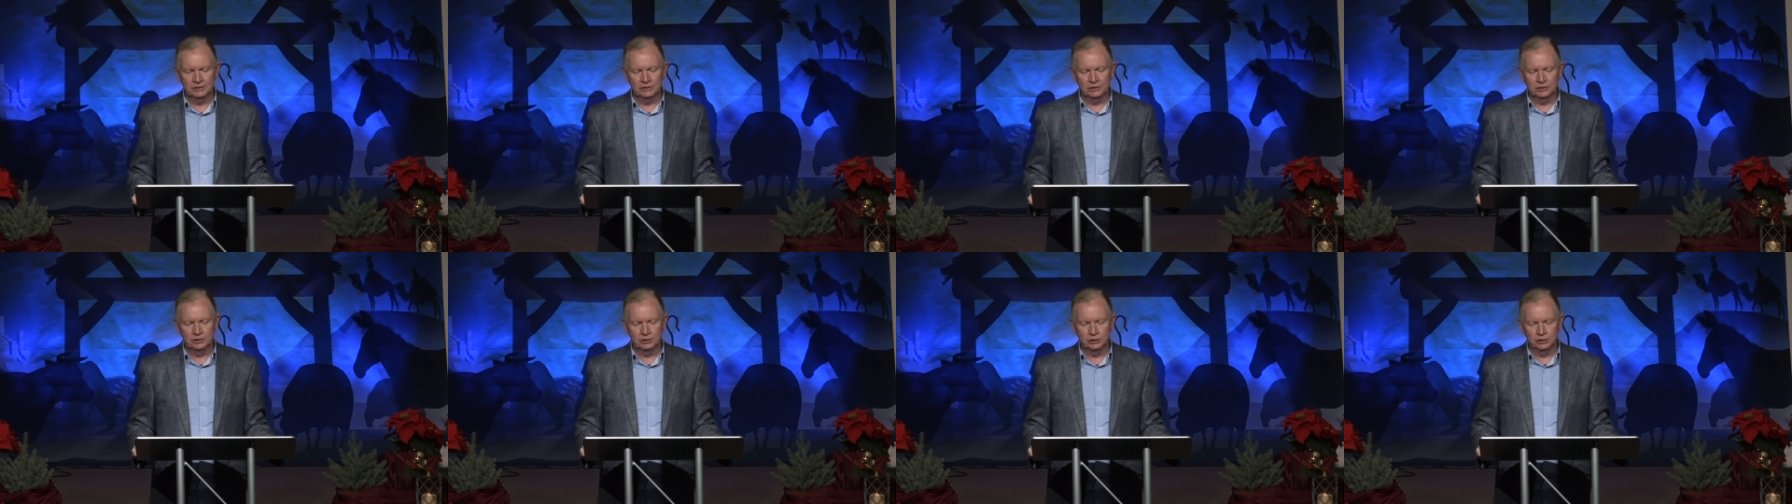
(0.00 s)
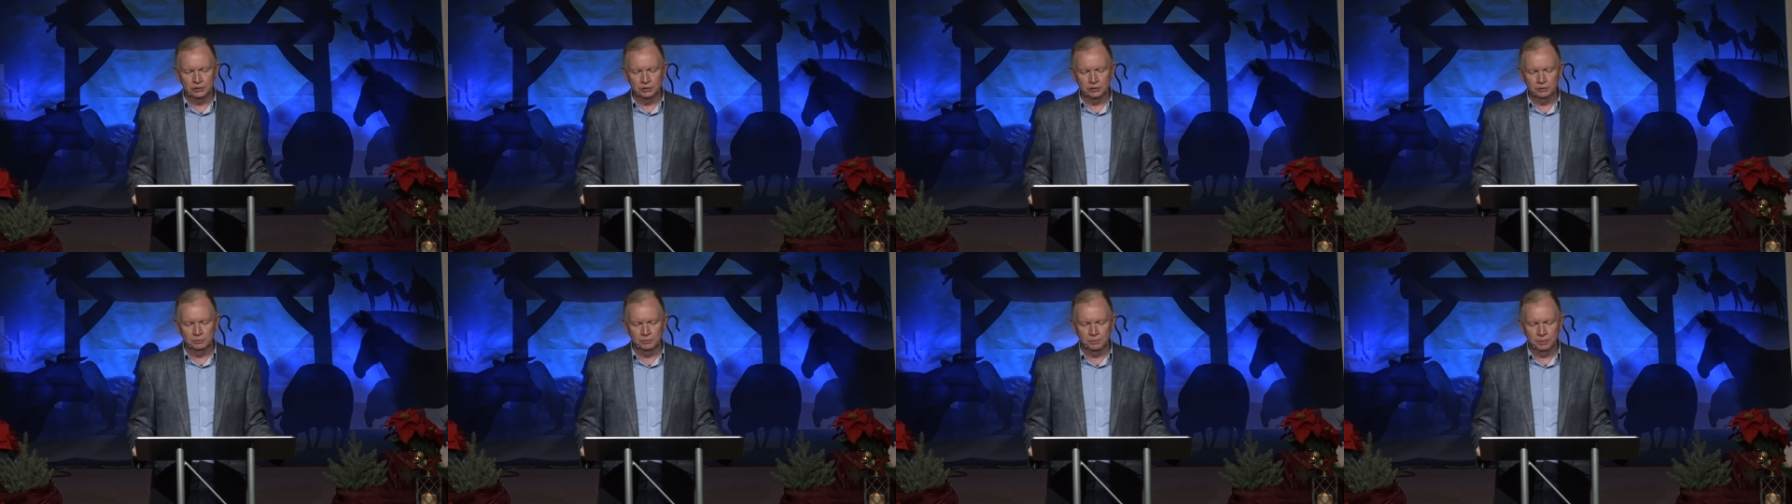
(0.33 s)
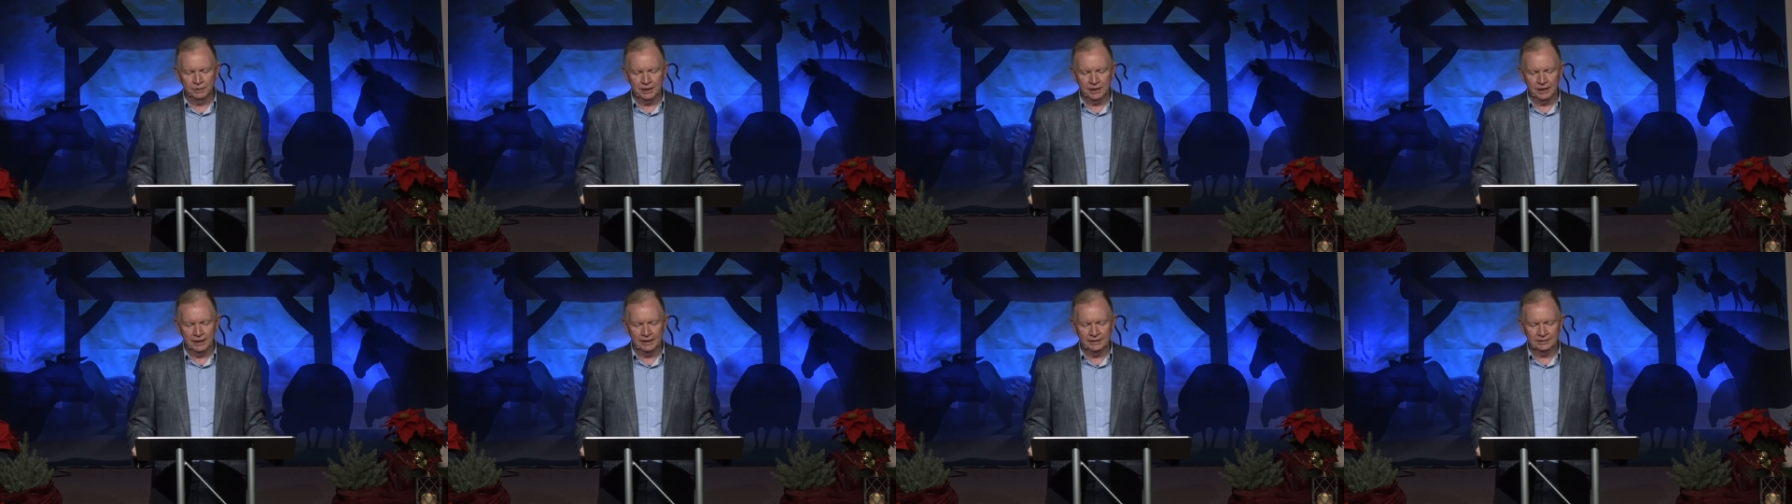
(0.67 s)
to
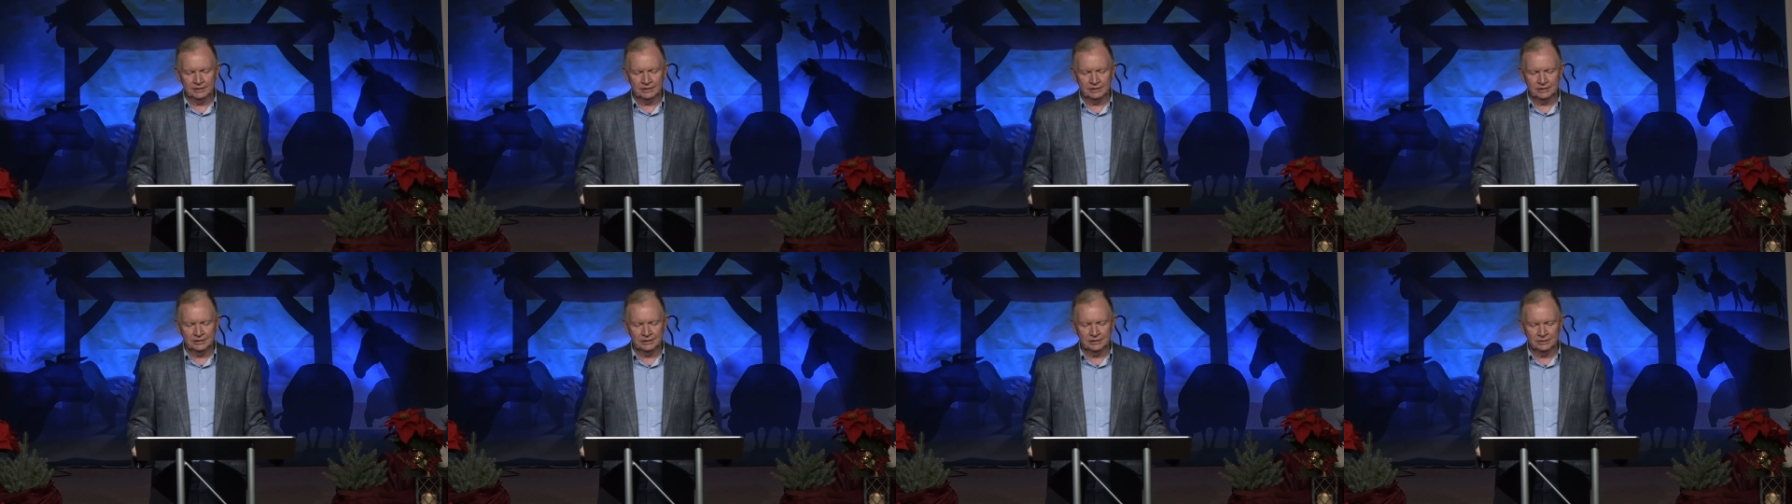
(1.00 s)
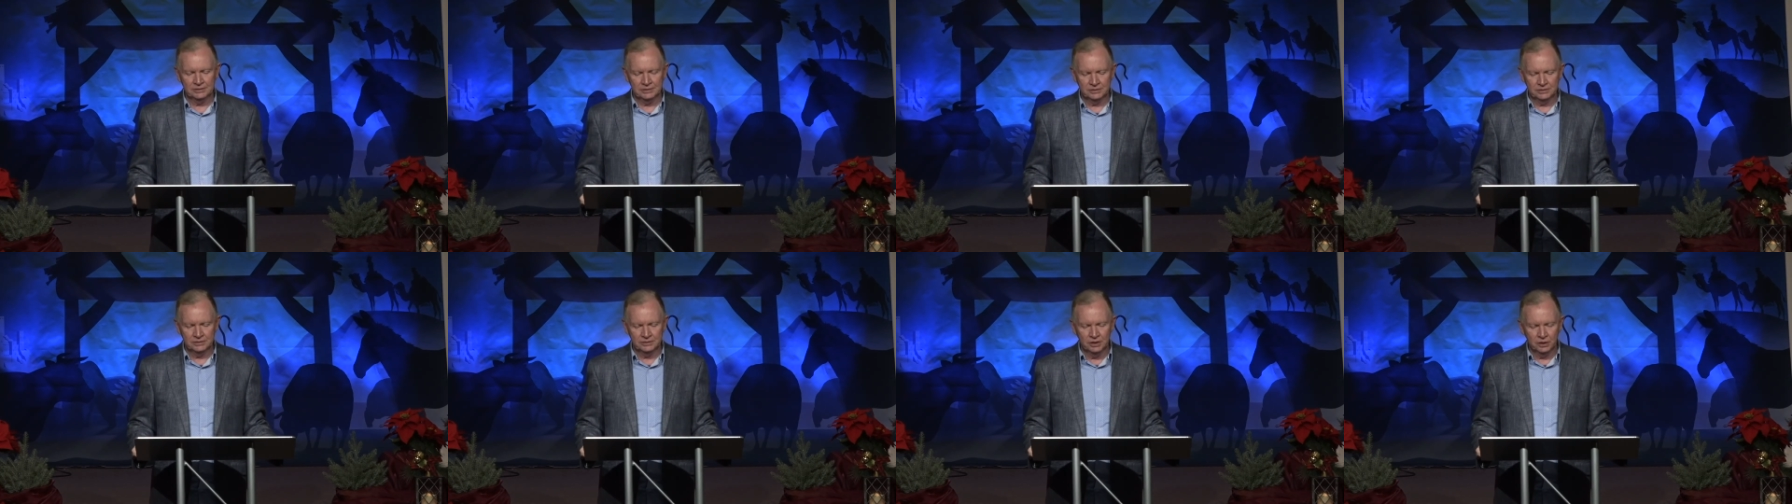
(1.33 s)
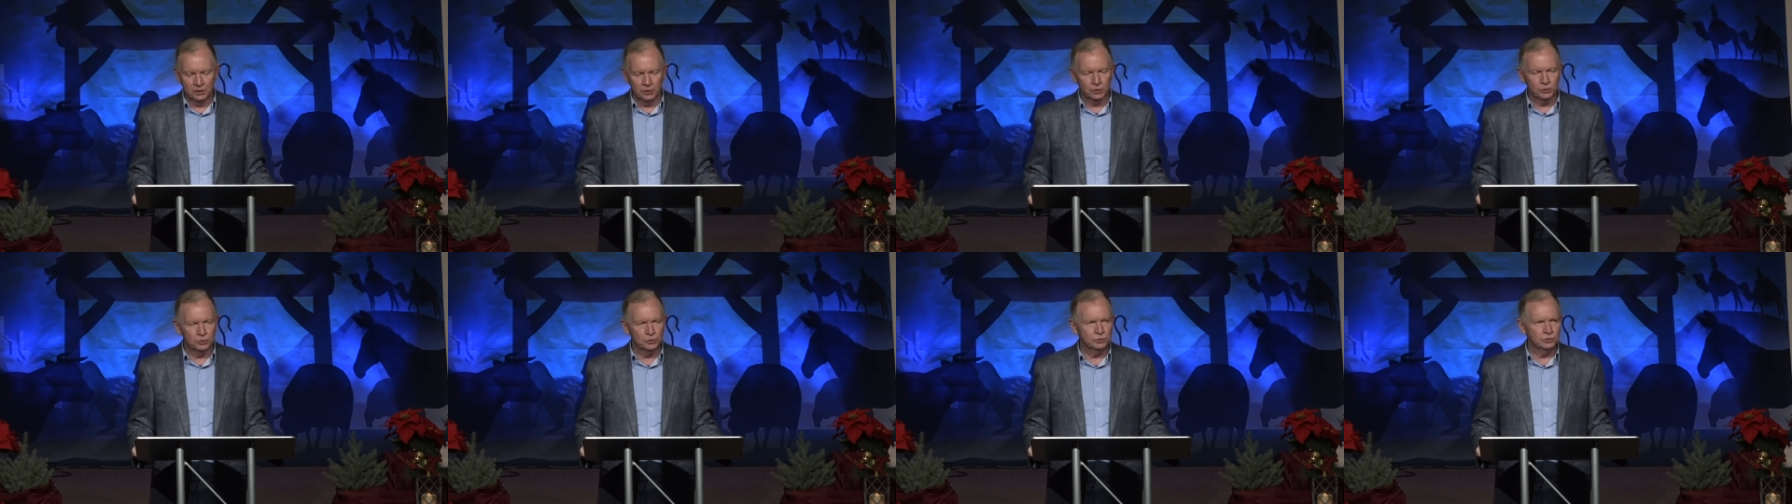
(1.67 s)
bless
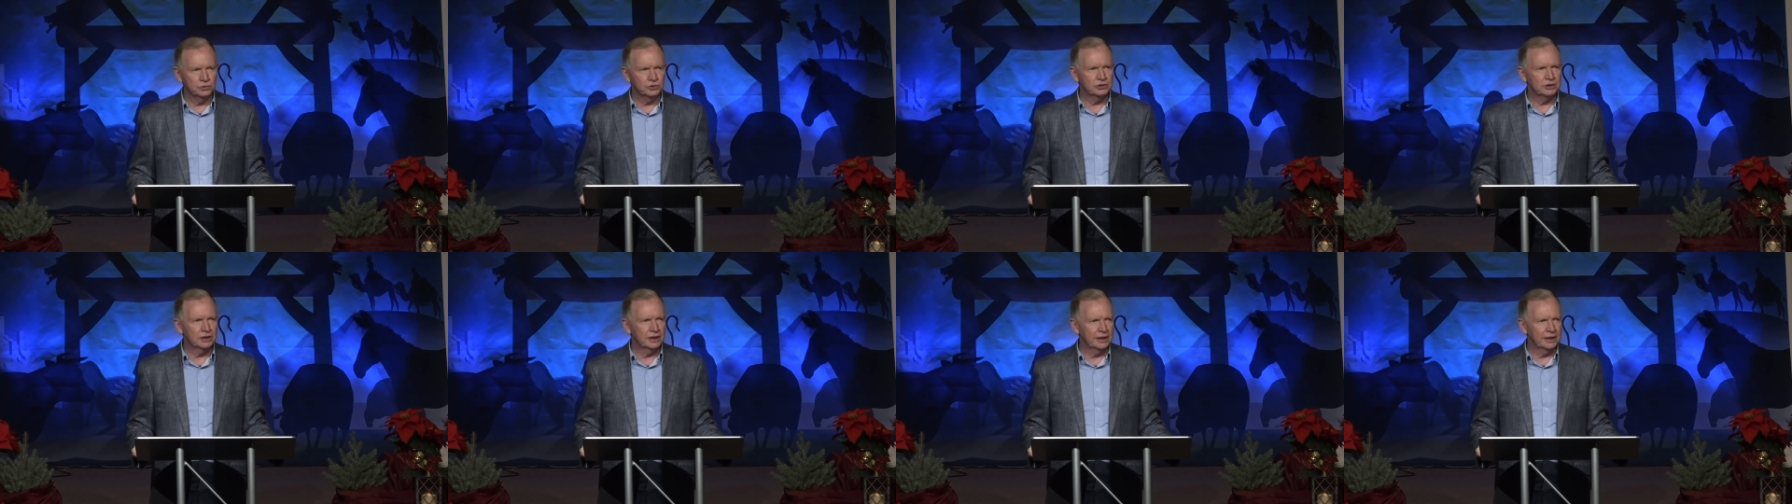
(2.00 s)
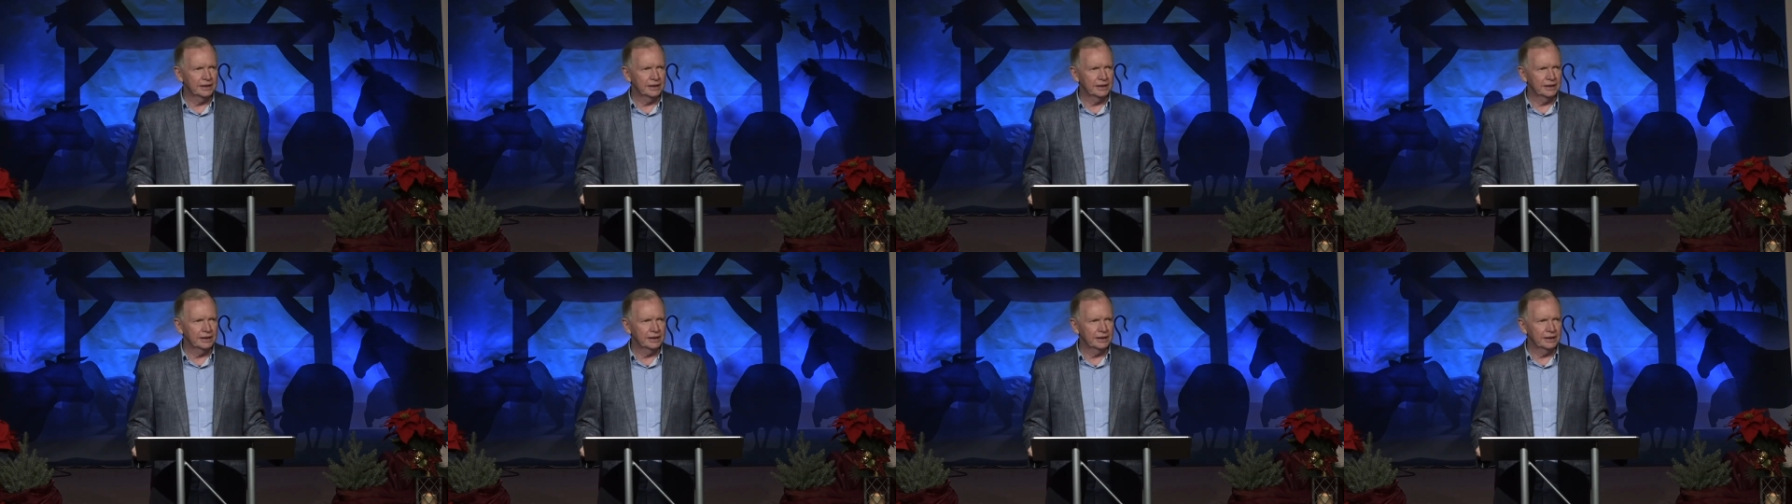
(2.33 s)
those